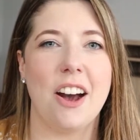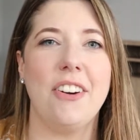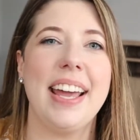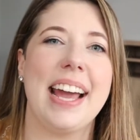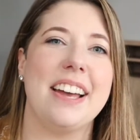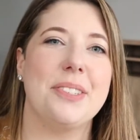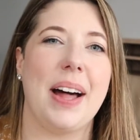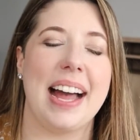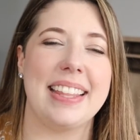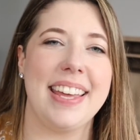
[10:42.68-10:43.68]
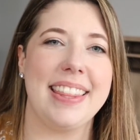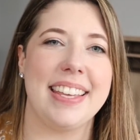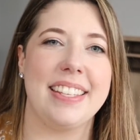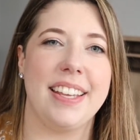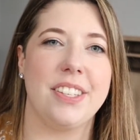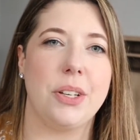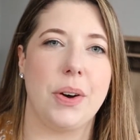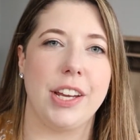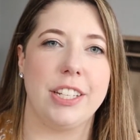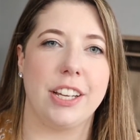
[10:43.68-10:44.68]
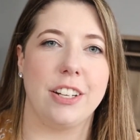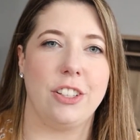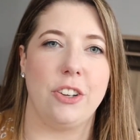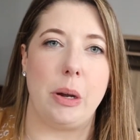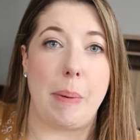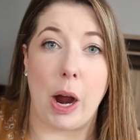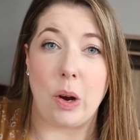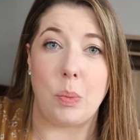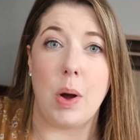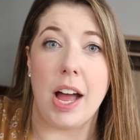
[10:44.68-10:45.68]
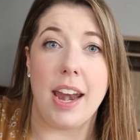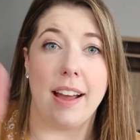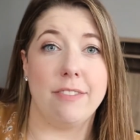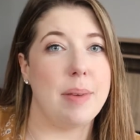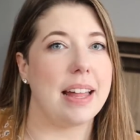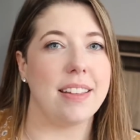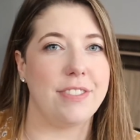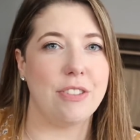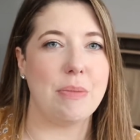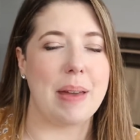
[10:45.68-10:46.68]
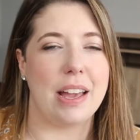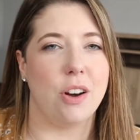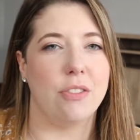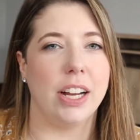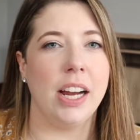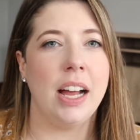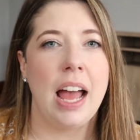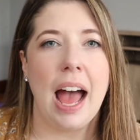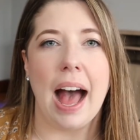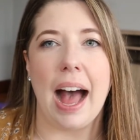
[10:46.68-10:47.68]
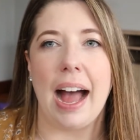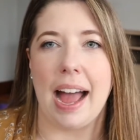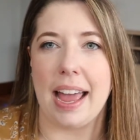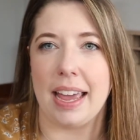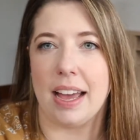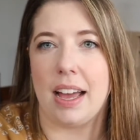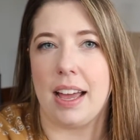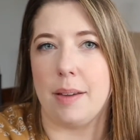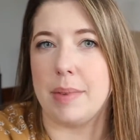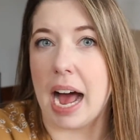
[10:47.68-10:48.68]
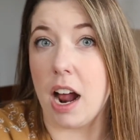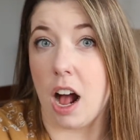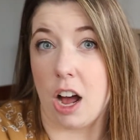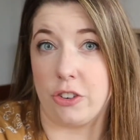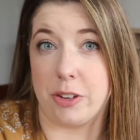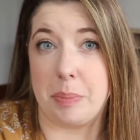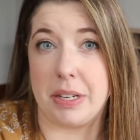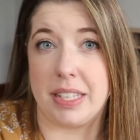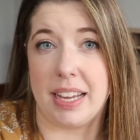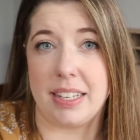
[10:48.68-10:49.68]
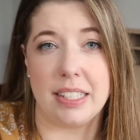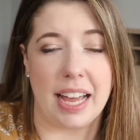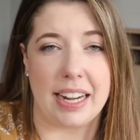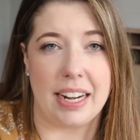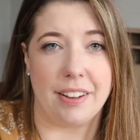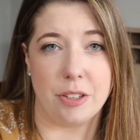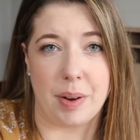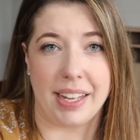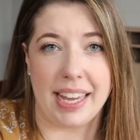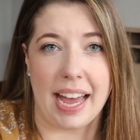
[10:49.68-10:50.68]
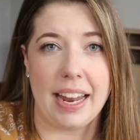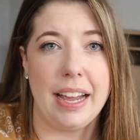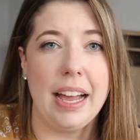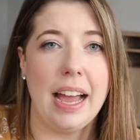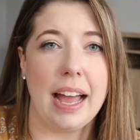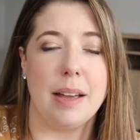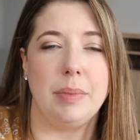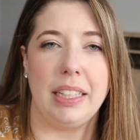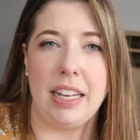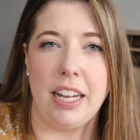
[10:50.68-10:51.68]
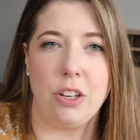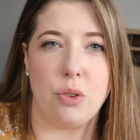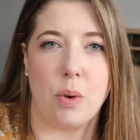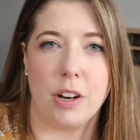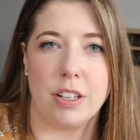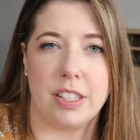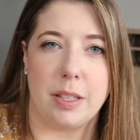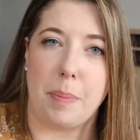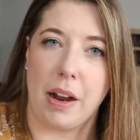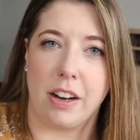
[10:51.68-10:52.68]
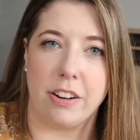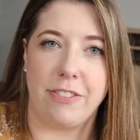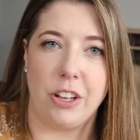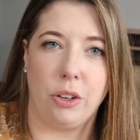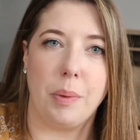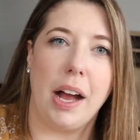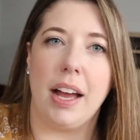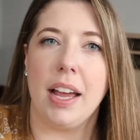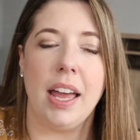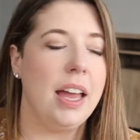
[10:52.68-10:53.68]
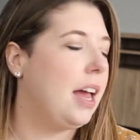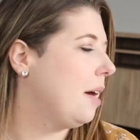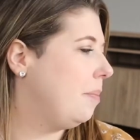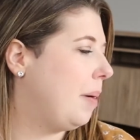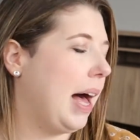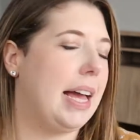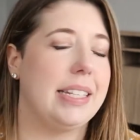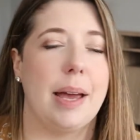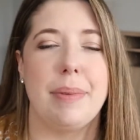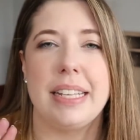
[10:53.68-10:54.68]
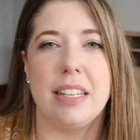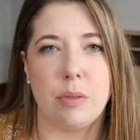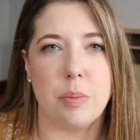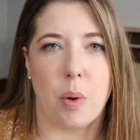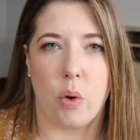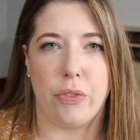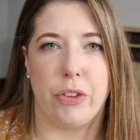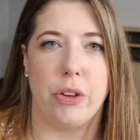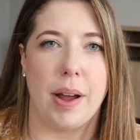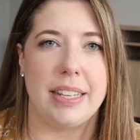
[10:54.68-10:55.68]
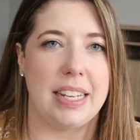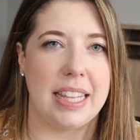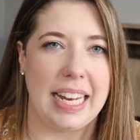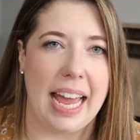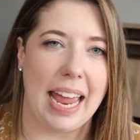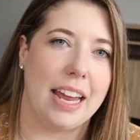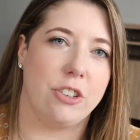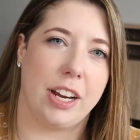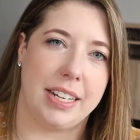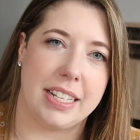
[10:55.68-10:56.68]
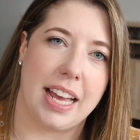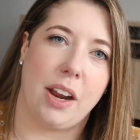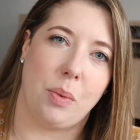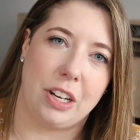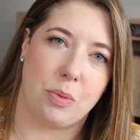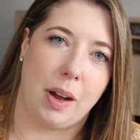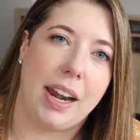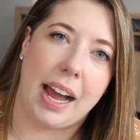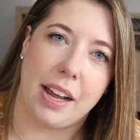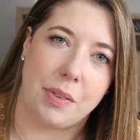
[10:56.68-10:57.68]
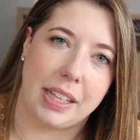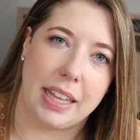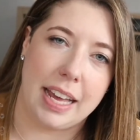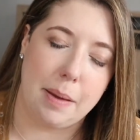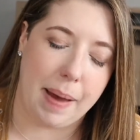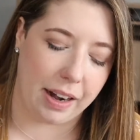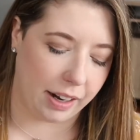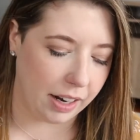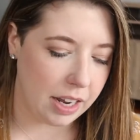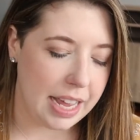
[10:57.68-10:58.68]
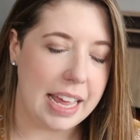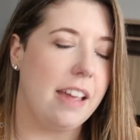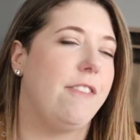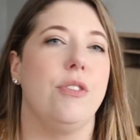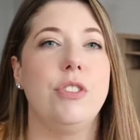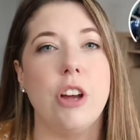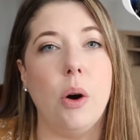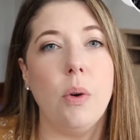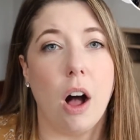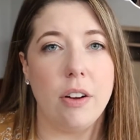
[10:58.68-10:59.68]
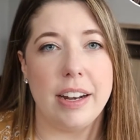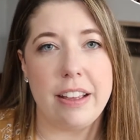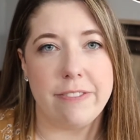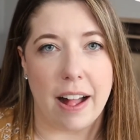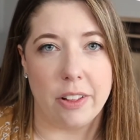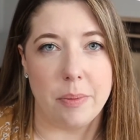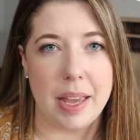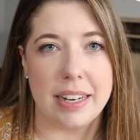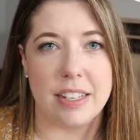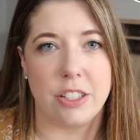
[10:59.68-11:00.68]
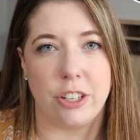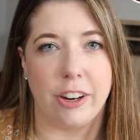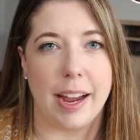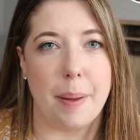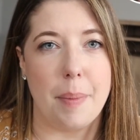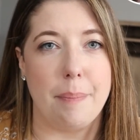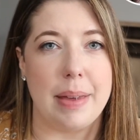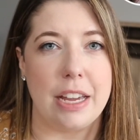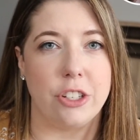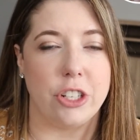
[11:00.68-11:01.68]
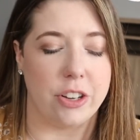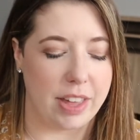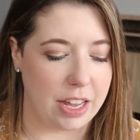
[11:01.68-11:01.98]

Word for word: Okay guys, well I think this is going to conclude part one of my living room makeover. I am not one hundred percent decided on the rug yet. I'm leaning towards the Parker Field rug, but I'm going to sit with both for the rest of the day and try and decide which one I really like better. If you don't already follow me on Instagram, make sure